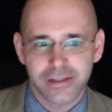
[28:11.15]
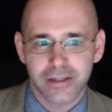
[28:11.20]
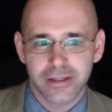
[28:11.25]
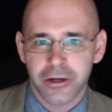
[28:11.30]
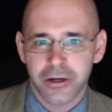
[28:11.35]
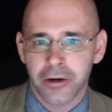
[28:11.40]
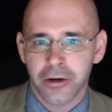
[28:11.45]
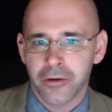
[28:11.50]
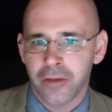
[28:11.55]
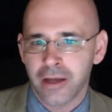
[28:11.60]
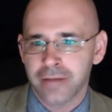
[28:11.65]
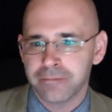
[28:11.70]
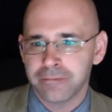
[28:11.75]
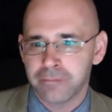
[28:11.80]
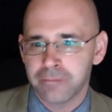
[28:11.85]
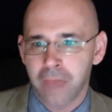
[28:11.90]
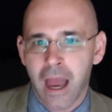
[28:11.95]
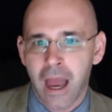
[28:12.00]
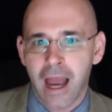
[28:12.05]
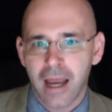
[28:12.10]
You know, I
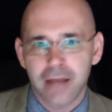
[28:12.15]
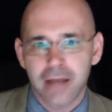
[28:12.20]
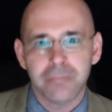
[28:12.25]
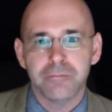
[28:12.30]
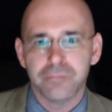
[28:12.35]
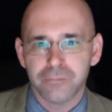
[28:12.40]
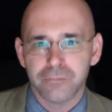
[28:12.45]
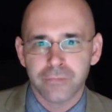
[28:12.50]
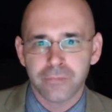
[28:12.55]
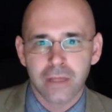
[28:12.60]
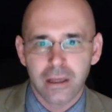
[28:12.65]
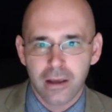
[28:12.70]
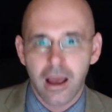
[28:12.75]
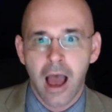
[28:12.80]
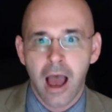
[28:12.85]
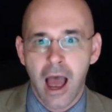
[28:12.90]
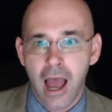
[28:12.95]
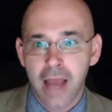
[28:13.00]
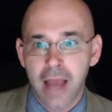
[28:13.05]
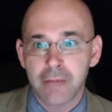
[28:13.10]
I
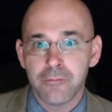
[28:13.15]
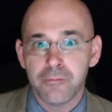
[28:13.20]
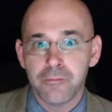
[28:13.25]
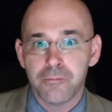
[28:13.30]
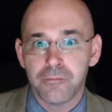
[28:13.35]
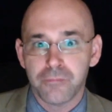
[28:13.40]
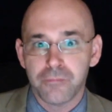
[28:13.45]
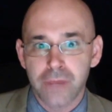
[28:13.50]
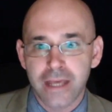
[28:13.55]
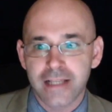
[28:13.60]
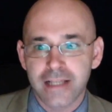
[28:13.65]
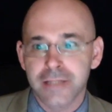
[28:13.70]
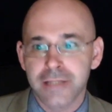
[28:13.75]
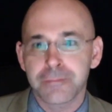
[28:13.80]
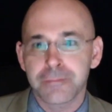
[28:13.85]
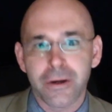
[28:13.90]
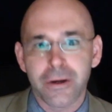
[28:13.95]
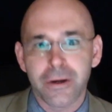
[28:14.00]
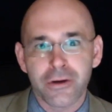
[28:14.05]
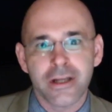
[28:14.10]
I
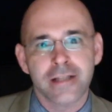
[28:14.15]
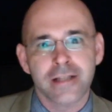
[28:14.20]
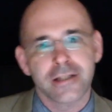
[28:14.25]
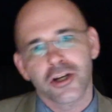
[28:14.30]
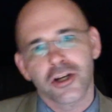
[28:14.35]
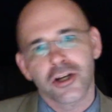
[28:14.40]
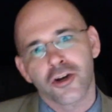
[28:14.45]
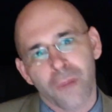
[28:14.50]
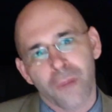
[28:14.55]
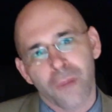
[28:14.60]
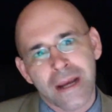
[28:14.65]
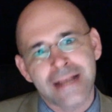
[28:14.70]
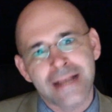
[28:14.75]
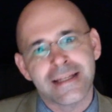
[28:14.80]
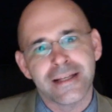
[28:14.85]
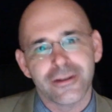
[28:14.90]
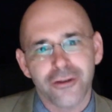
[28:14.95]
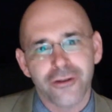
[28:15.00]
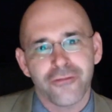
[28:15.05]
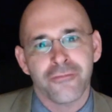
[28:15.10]
experienced a great
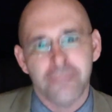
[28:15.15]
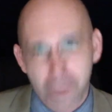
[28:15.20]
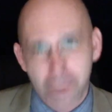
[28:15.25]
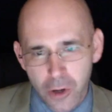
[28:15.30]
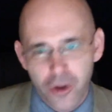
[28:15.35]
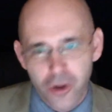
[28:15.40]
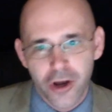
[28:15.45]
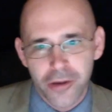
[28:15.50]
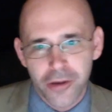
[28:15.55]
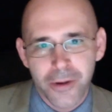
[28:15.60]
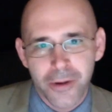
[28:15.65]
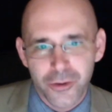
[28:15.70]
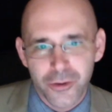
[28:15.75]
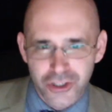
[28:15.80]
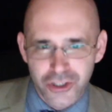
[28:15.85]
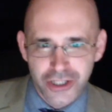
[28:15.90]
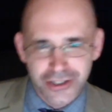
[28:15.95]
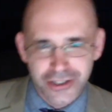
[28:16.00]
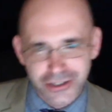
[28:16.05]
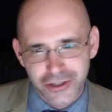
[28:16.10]
deal of
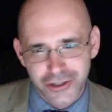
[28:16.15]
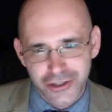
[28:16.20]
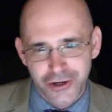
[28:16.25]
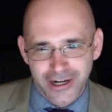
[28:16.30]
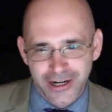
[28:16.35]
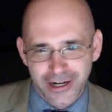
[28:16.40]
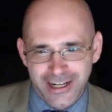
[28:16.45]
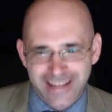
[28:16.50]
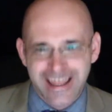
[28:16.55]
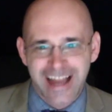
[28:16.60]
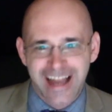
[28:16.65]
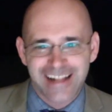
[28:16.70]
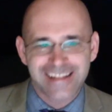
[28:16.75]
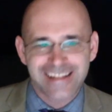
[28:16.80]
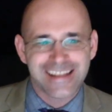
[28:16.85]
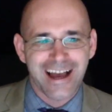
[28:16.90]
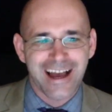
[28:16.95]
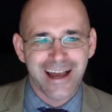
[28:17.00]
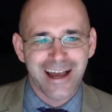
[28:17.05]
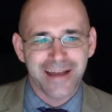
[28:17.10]
emotions during that
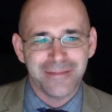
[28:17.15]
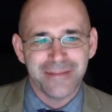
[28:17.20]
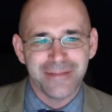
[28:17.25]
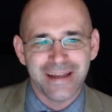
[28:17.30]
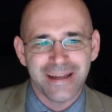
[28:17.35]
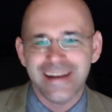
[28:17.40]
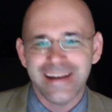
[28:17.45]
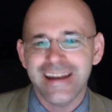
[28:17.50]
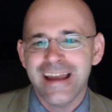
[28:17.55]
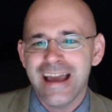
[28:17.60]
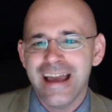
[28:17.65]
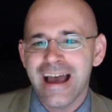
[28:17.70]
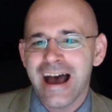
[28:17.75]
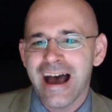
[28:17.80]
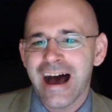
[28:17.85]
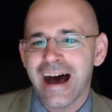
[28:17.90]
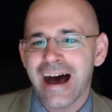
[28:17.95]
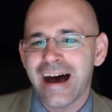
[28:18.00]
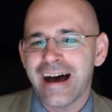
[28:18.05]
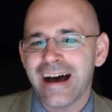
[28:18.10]
time, and
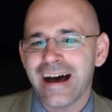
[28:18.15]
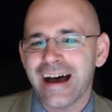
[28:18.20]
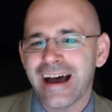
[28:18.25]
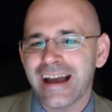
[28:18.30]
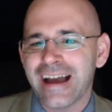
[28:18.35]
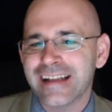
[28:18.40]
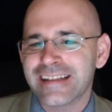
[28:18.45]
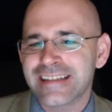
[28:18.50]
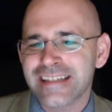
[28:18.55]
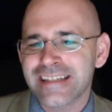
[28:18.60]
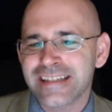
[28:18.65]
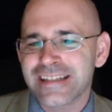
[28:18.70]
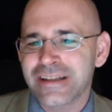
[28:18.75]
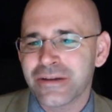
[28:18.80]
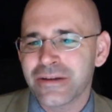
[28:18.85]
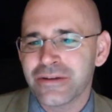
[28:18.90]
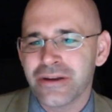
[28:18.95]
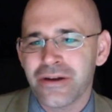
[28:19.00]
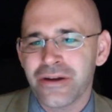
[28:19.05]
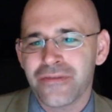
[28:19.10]
uh, I just
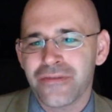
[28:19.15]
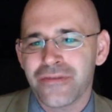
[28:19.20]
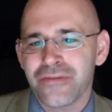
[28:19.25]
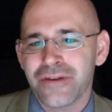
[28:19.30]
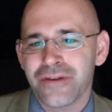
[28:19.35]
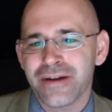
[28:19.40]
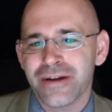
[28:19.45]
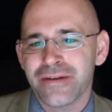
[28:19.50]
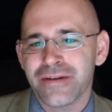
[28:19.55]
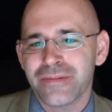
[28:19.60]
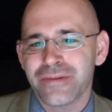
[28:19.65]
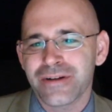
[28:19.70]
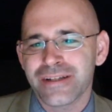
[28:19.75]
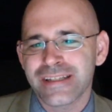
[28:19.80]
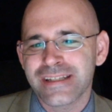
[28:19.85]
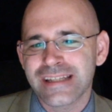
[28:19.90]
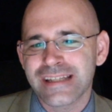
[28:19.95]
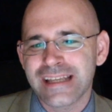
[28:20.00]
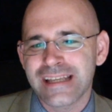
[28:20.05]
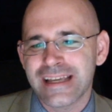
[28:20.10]
don't know if we're we're
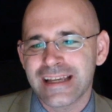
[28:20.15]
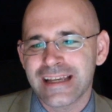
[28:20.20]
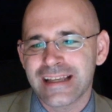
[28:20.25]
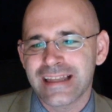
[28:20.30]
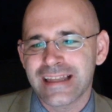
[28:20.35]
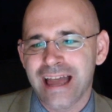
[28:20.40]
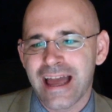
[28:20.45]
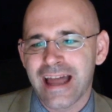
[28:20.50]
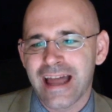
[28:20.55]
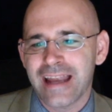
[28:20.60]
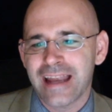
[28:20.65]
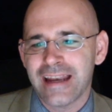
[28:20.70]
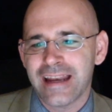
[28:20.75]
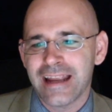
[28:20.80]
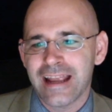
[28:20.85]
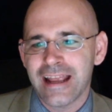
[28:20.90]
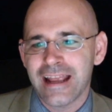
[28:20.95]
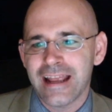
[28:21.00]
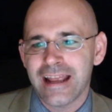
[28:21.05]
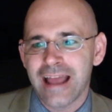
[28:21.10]
seeing that
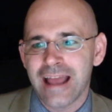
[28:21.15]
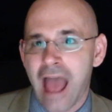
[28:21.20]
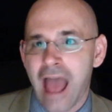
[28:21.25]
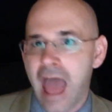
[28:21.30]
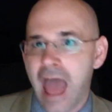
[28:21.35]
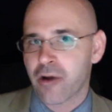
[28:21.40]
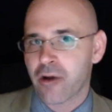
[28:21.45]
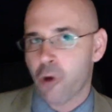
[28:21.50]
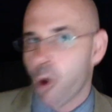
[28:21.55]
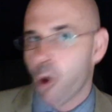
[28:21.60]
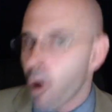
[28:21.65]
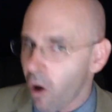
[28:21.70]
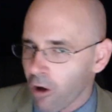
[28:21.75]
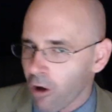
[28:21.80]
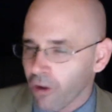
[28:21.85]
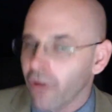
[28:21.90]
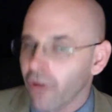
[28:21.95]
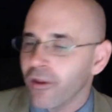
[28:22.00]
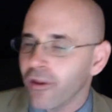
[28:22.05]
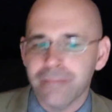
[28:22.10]
at
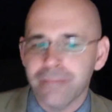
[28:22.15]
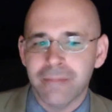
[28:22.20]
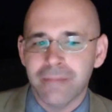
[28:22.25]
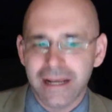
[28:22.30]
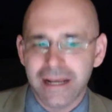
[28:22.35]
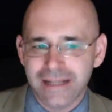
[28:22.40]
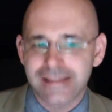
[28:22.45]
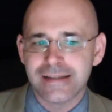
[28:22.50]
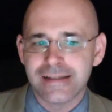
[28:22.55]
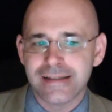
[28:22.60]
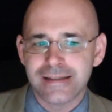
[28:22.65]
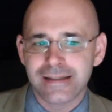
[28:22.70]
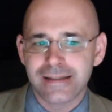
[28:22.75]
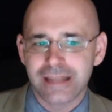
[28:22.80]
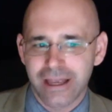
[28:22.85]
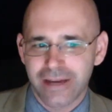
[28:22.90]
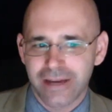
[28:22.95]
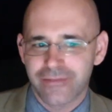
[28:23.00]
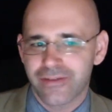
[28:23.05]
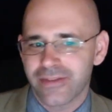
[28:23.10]
all in Mason's
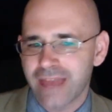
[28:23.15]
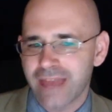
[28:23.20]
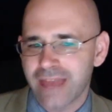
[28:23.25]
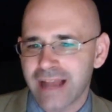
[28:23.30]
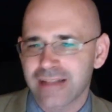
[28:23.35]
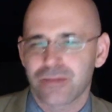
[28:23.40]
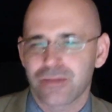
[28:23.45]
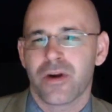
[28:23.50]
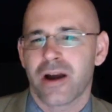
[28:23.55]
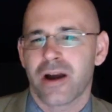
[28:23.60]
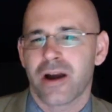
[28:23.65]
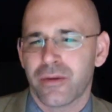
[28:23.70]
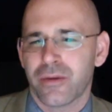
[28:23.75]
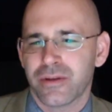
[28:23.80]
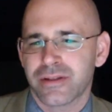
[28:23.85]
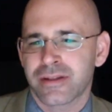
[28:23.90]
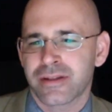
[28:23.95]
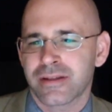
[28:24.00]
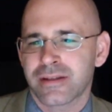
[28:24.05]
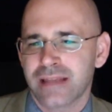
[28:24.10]
life, and that's where I
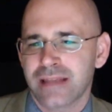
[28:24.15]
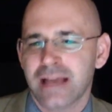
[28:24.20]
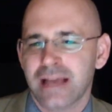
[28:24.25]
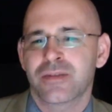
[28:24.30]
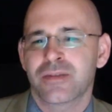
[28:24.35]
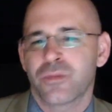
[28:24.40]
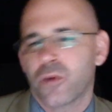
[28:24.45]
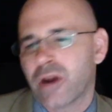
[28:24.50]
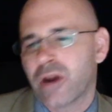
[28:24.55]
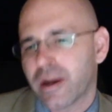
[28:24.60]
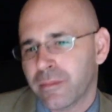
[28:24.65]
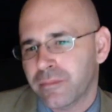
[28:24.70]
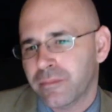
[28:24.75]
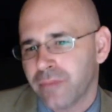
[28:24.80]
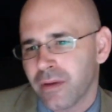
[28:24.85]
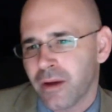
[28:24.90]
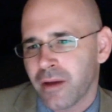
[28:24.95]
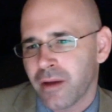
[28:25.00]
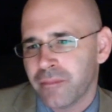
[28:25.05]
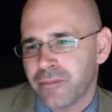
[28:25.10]
was. That's what I'm
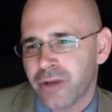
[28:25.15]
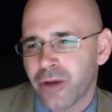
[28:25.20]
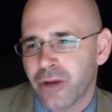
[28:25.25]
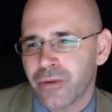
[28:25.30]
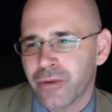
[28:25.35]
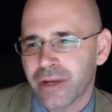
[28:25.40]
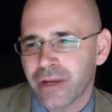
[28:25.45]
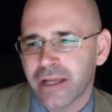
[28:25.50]
I'm noting.